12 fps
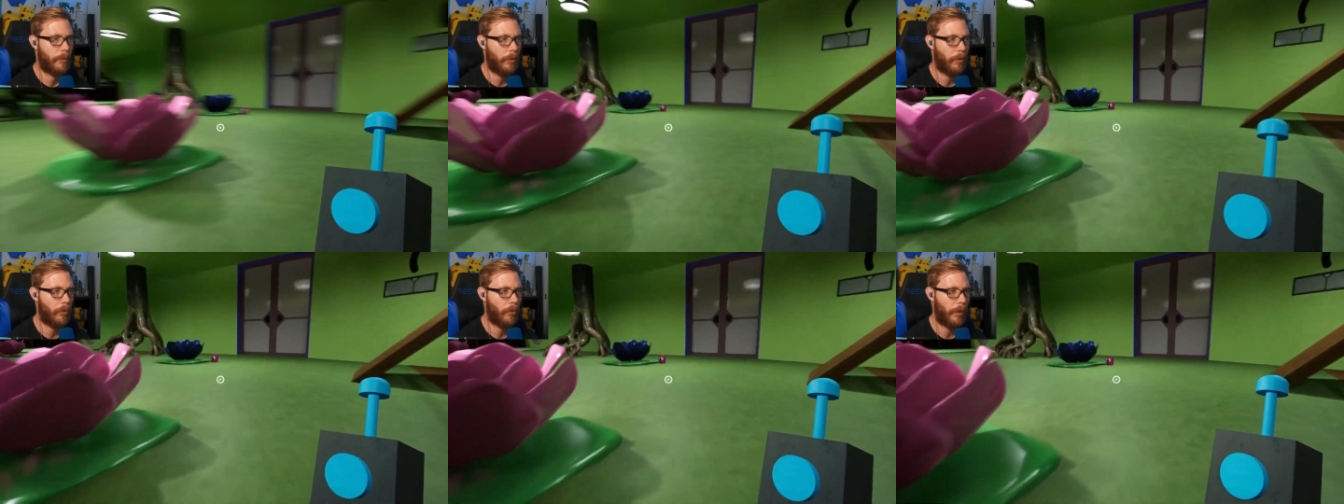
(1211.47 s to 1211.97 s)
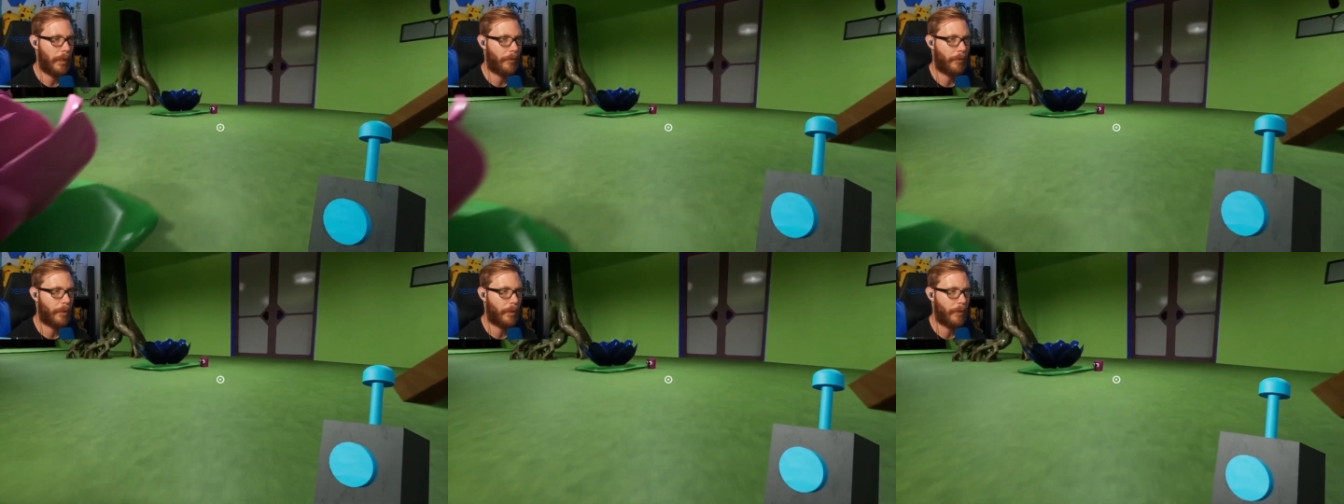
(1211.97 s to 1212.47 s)
Go
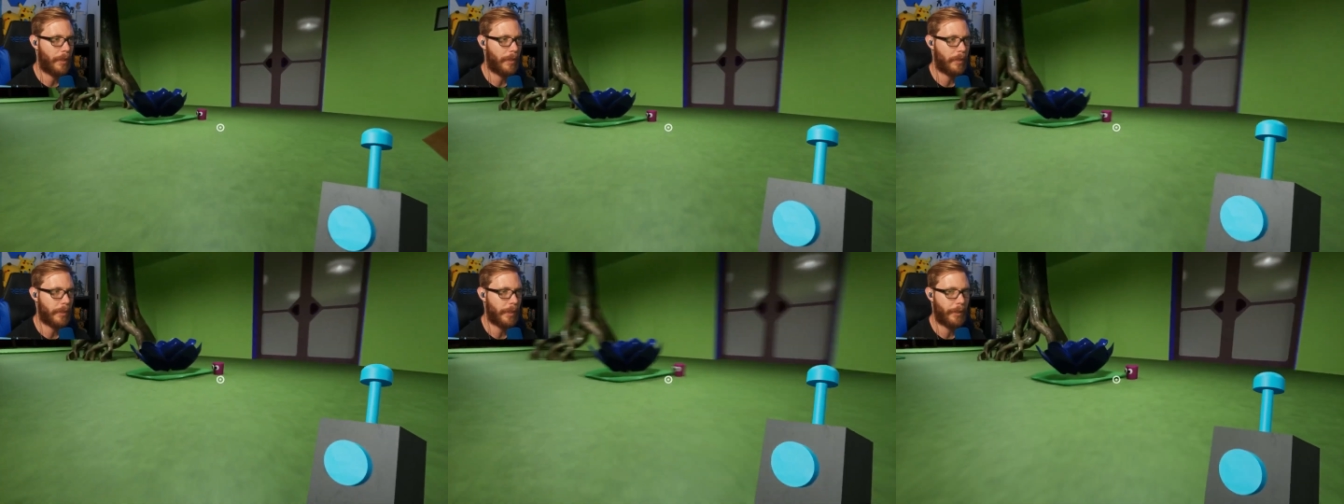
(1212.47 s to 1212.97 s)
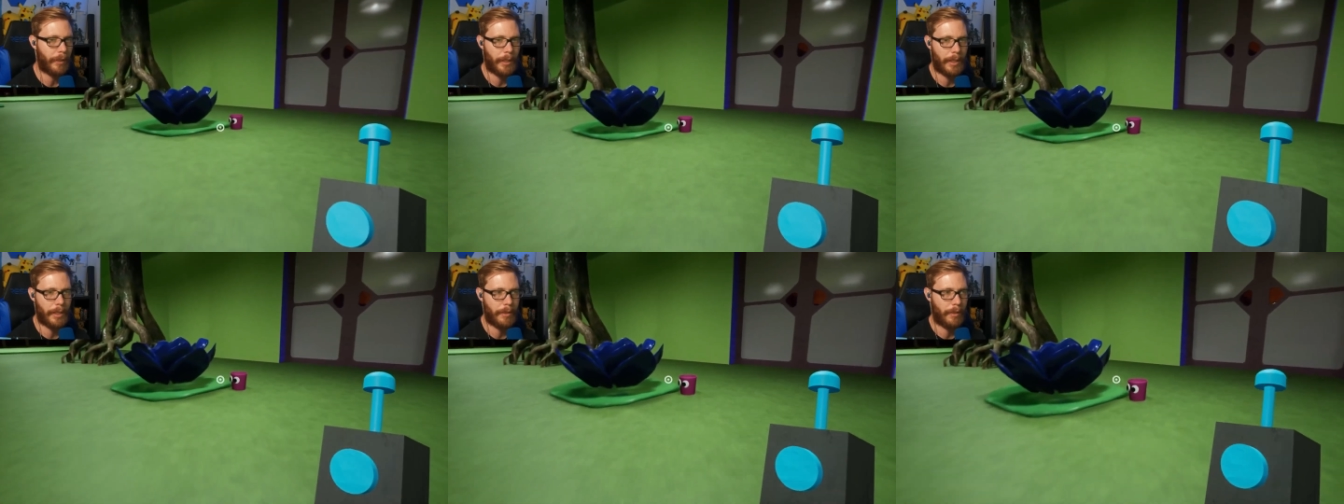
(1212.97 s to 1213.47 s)
around all these little
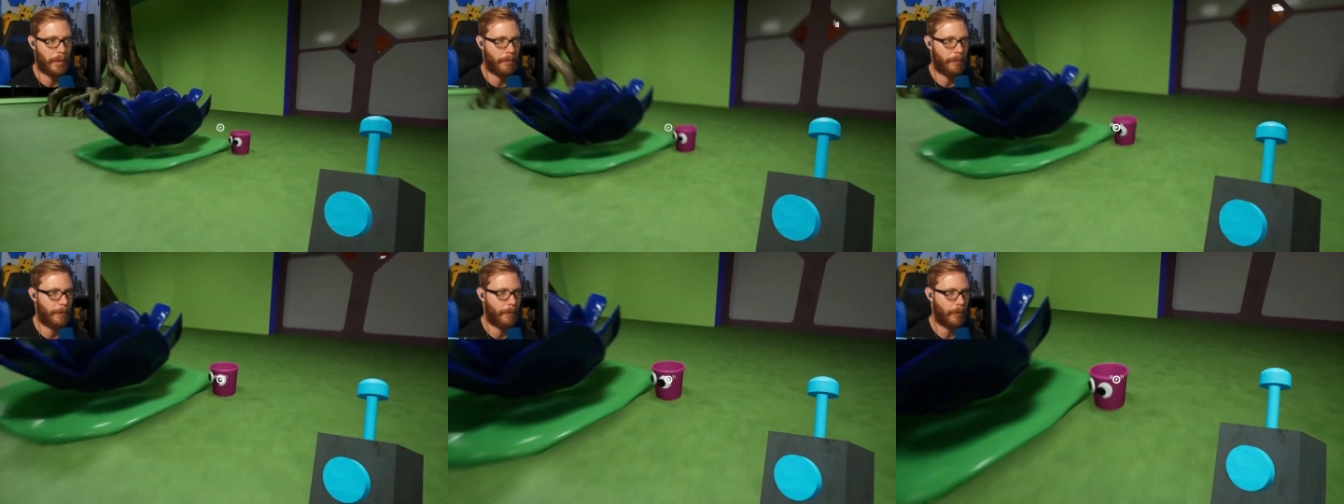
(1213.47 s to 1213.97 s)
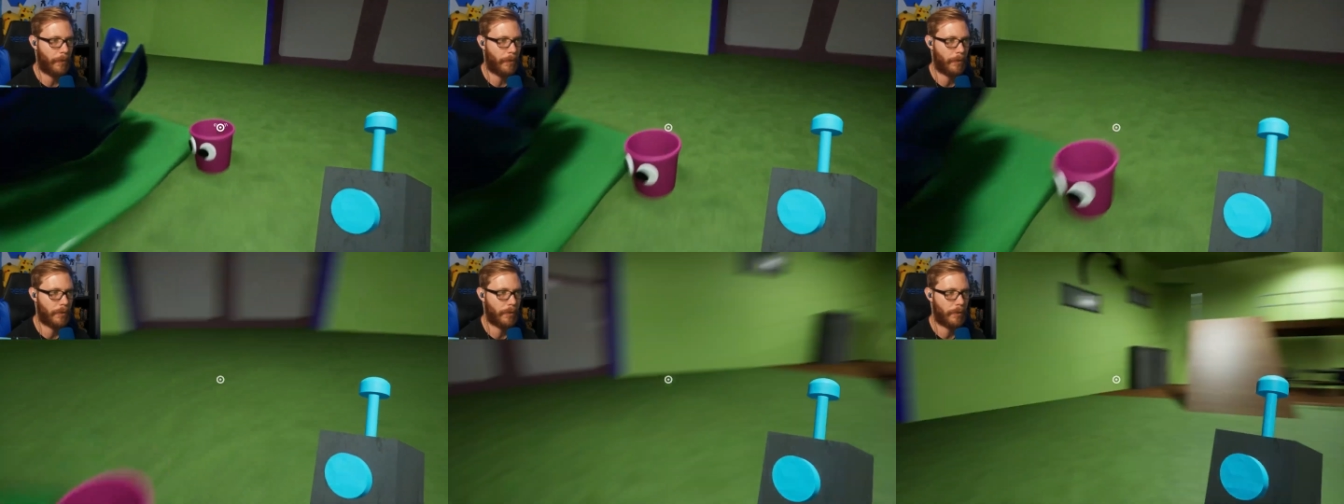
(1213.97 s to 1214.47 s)
guys up
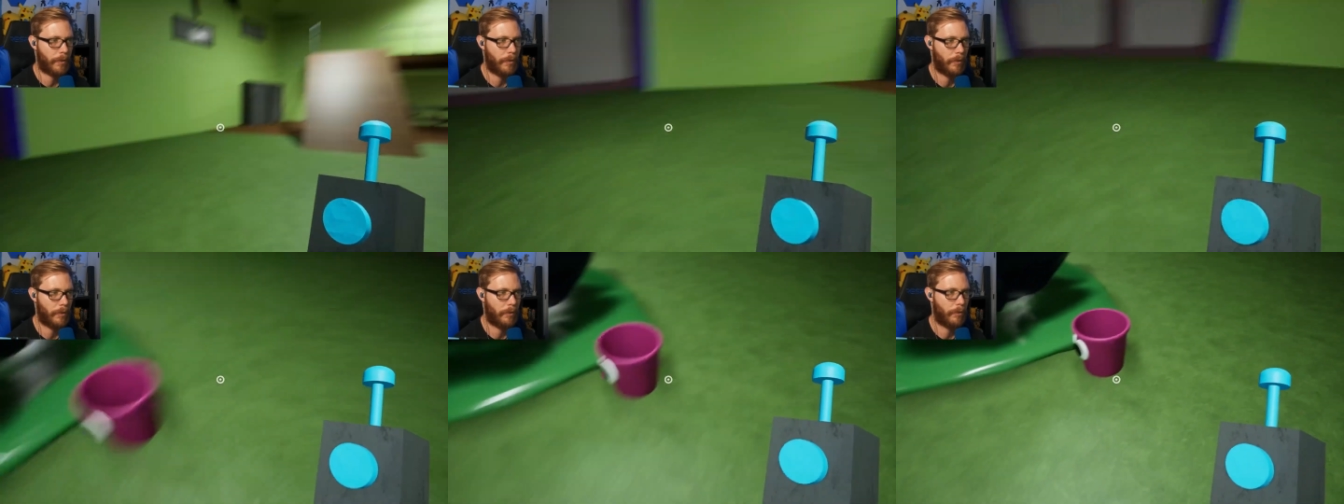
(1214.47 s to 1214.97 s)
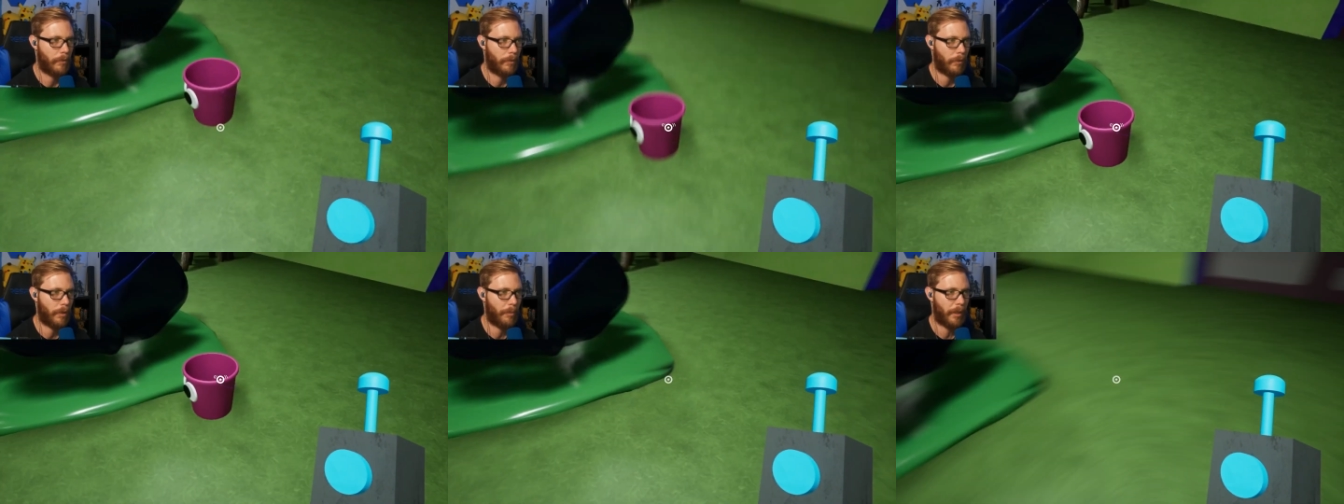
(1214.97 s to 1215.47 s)
first.
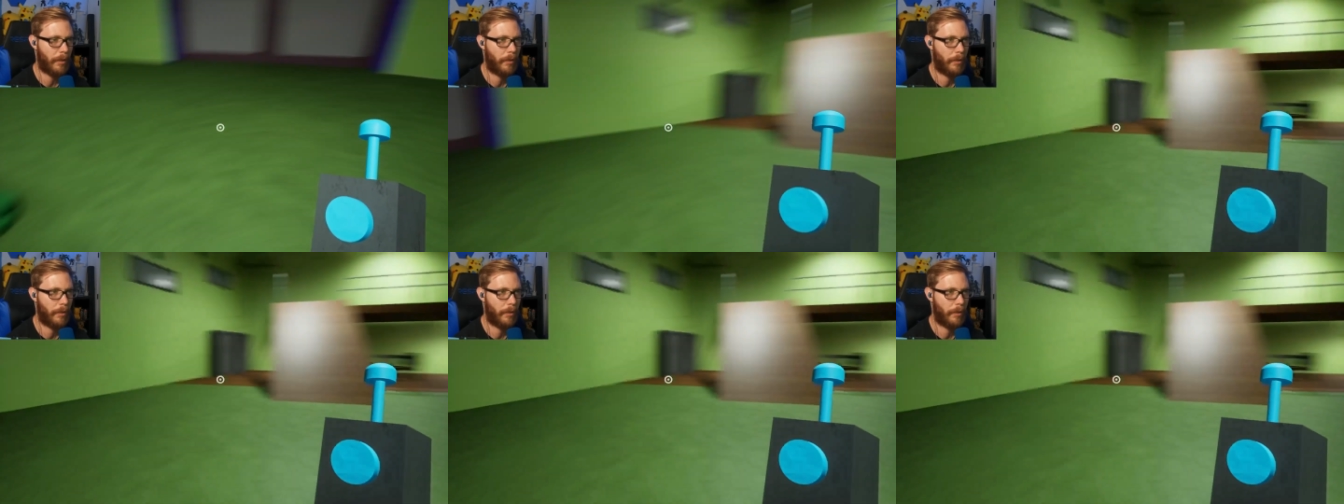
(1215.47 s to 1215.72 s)
Come on.